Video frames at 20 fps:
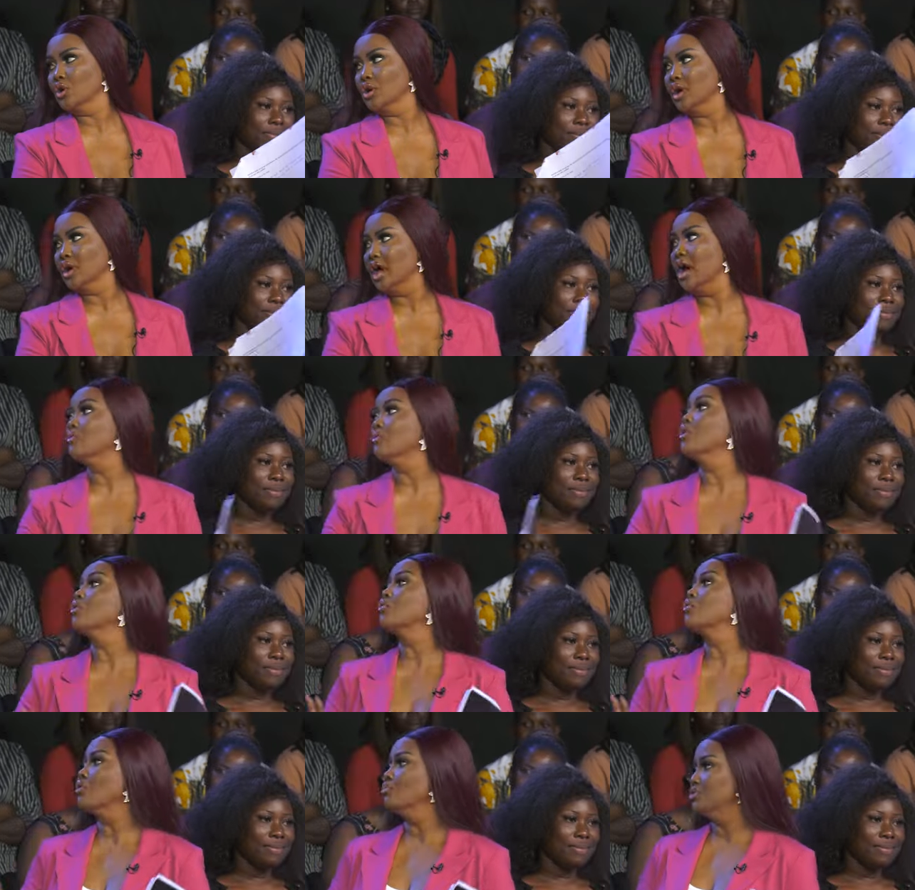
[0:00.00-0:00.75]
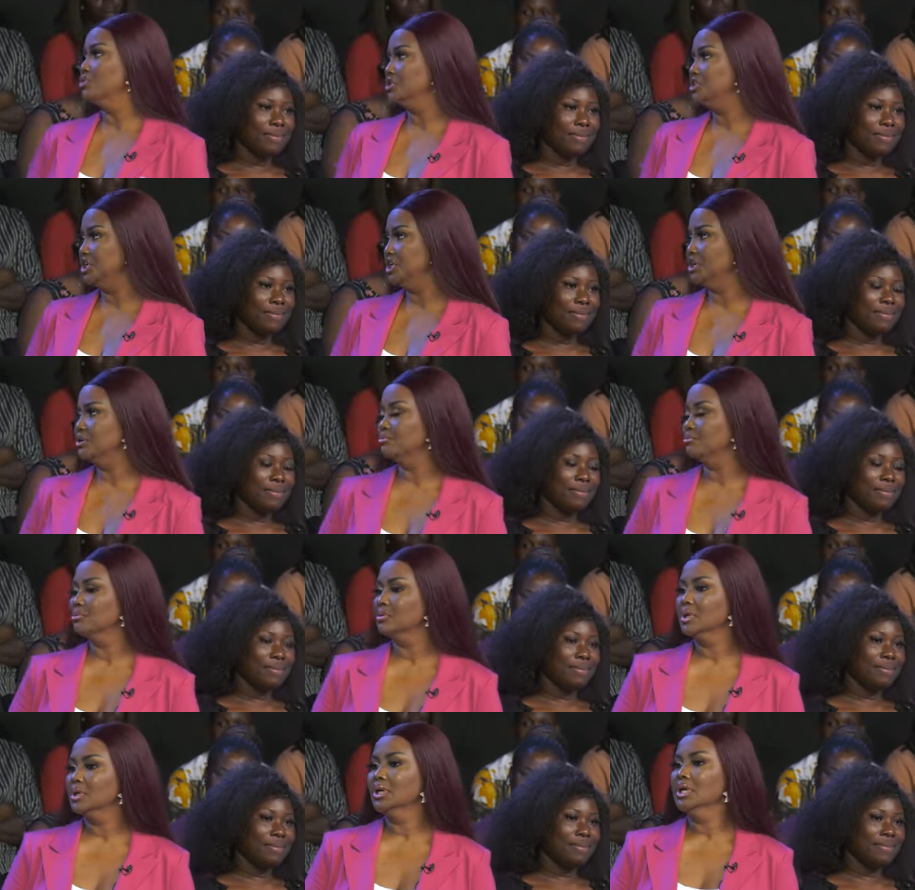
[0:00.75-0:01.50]
Speaker 1: I won't come with you.
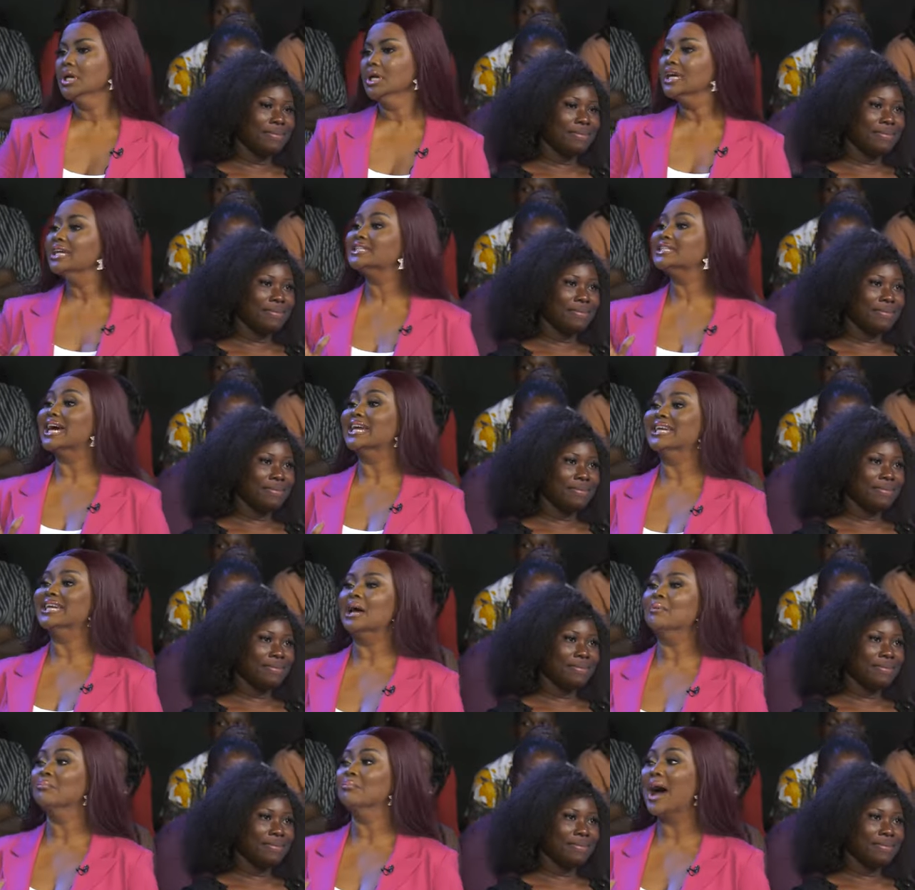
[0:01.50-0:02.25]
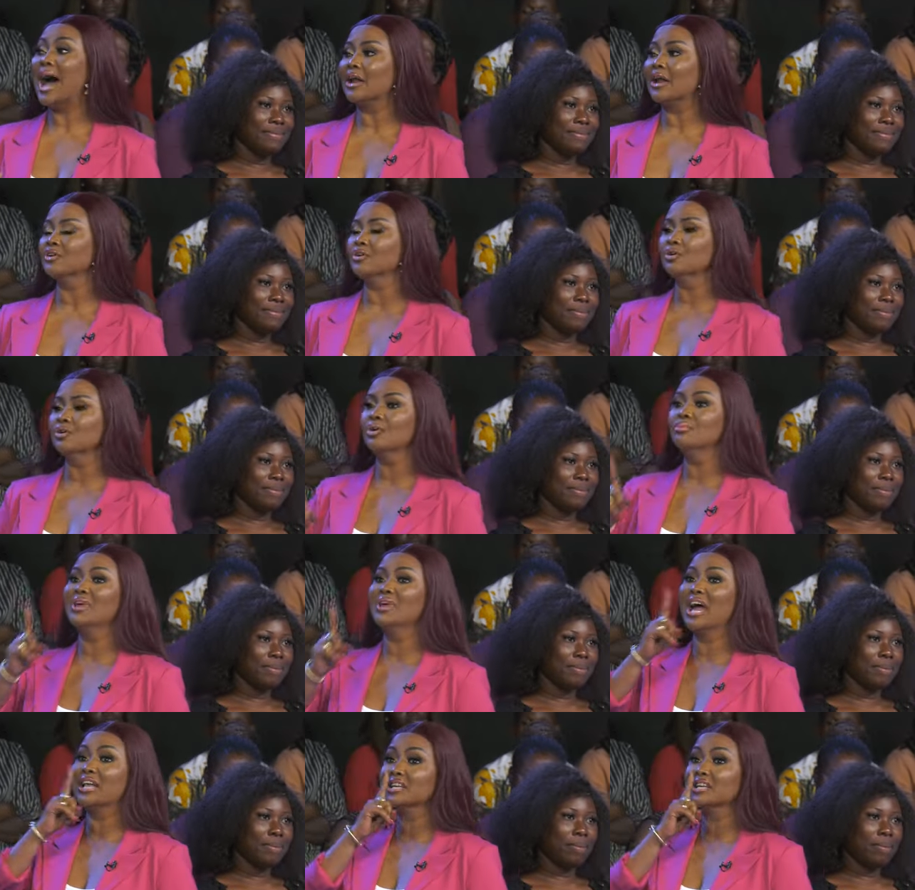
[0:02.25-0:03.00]
Into a man or be
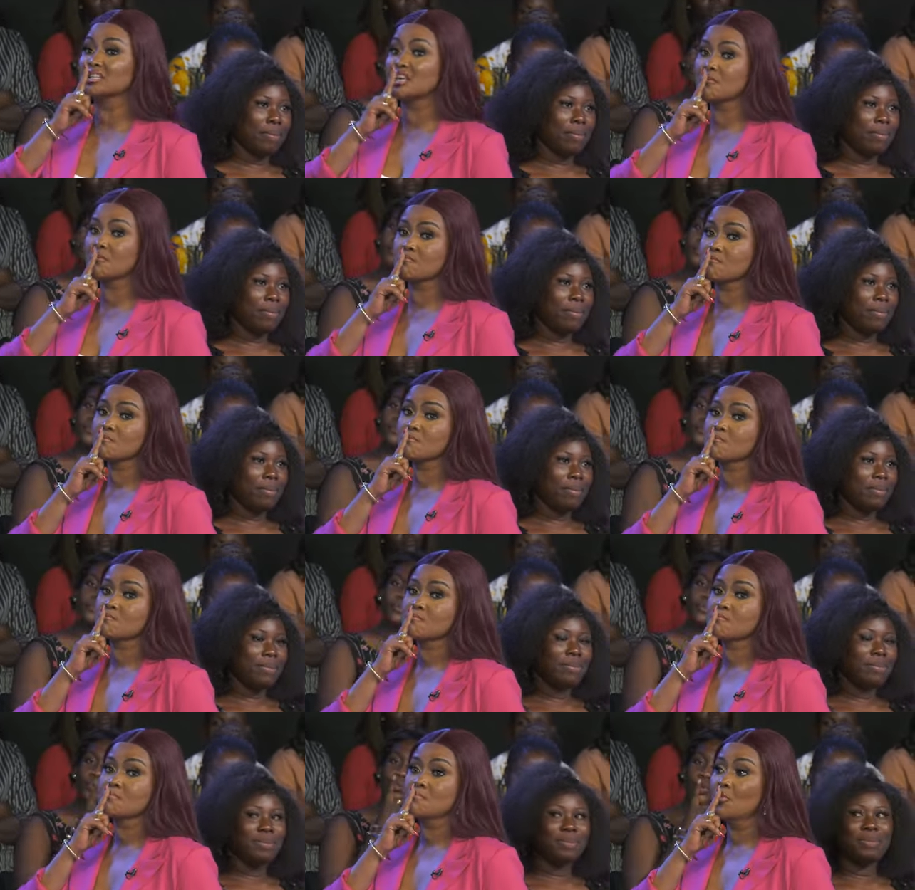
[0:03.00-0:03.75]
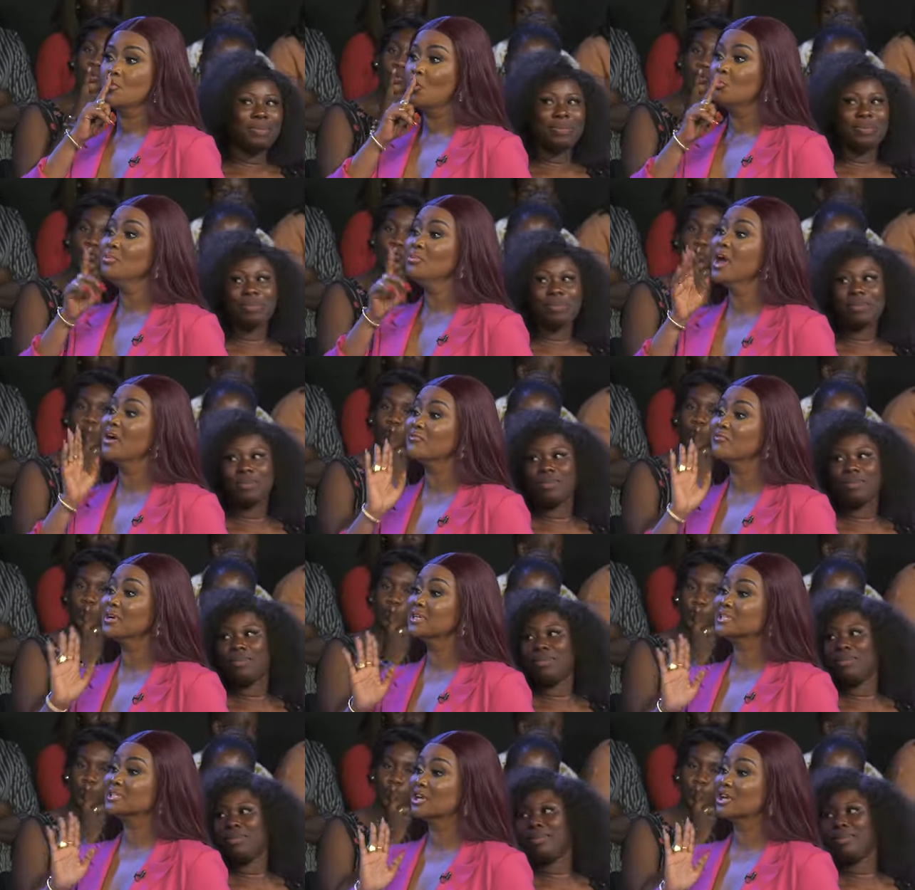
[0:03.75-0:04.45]
anything. Obian fan is a